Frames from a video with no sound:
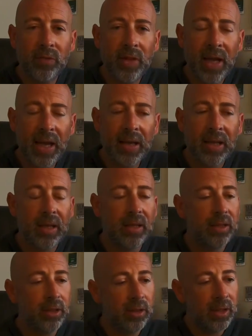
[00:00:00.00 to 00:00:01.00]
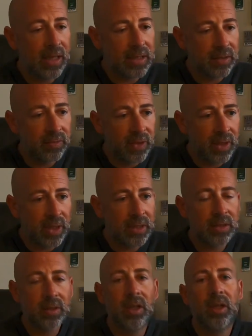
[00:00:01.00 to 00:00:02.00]
that, a little less of
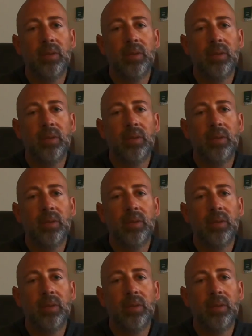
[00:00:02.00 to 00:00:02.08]
this?